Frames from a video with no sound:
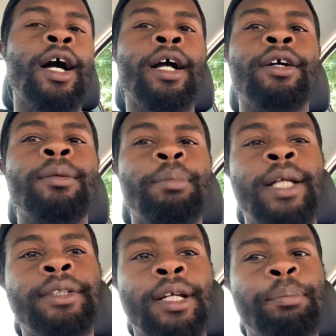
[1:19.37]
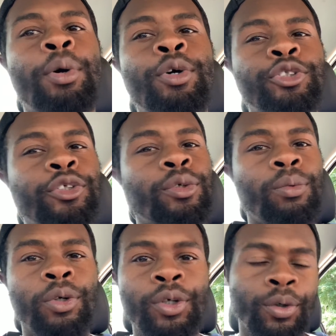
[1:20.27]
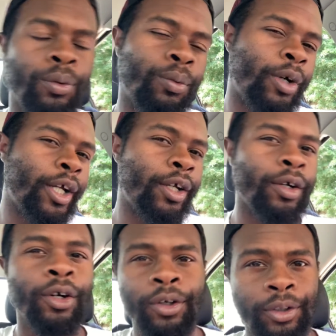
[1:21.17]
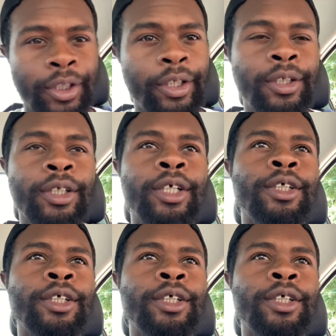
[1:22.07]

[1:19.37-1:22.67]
I could have brought that upon to the world way earlier.